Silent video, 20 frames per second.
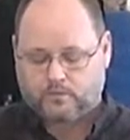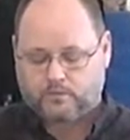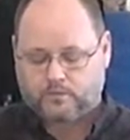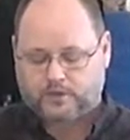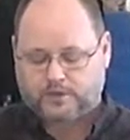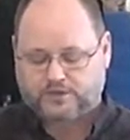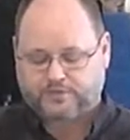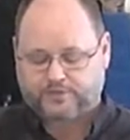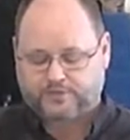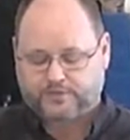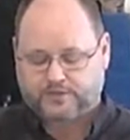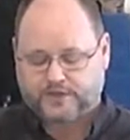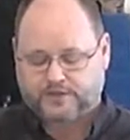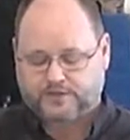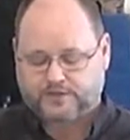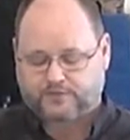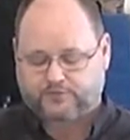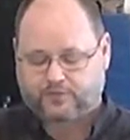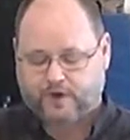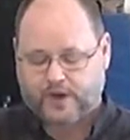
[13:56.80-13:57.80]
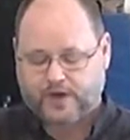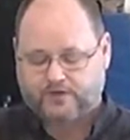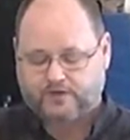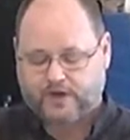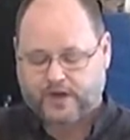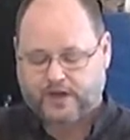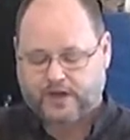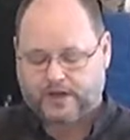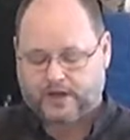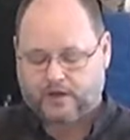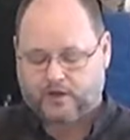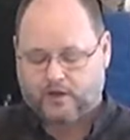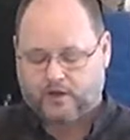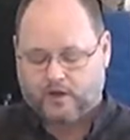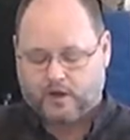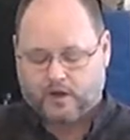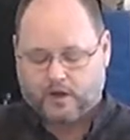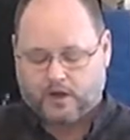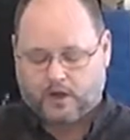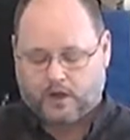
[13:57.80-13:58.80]
this, this phrase right here
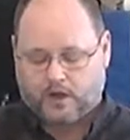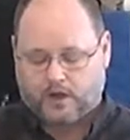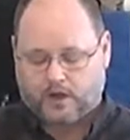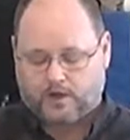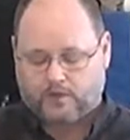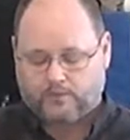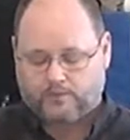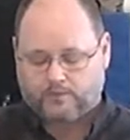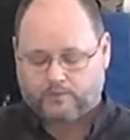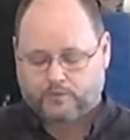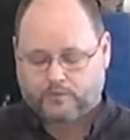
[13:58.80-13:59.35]
uh,